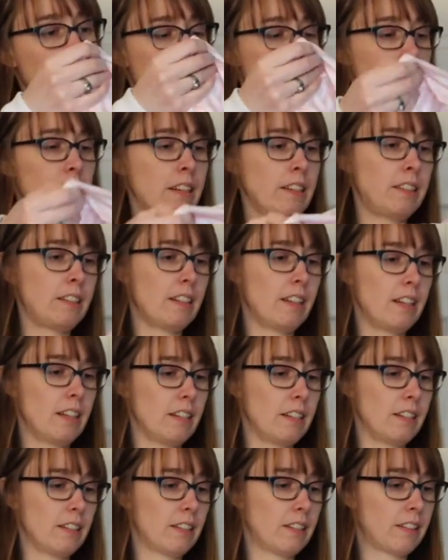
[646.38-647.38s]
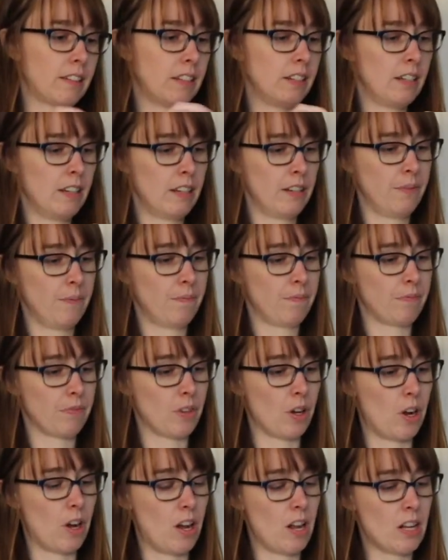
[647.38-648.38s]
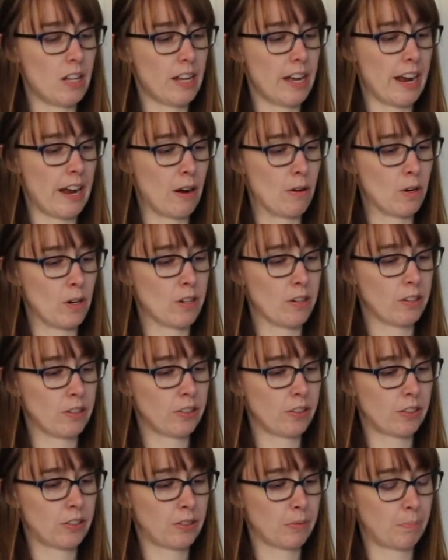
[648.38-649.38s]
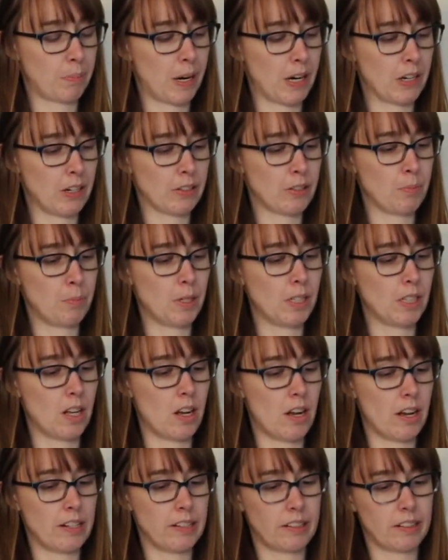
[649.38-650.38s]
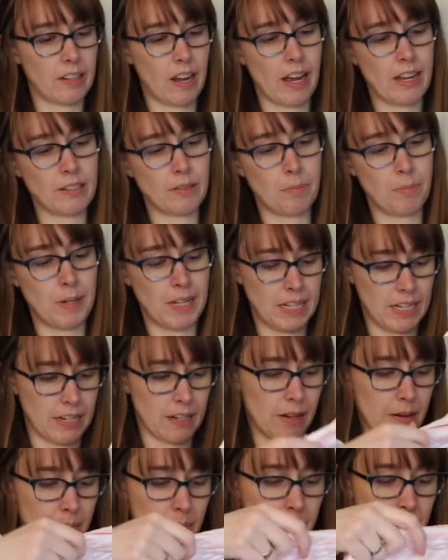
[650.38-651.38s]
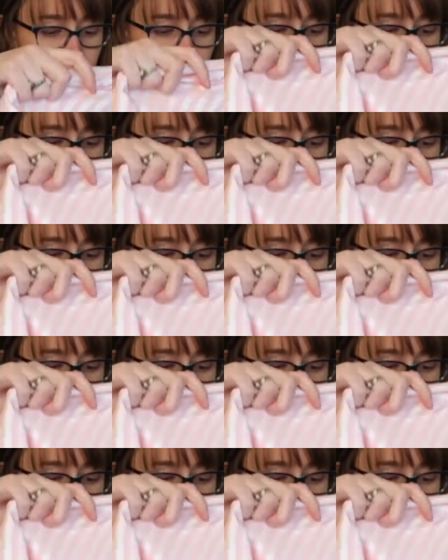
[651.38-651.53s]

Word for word: This is all hours, Paris Milan, size medium.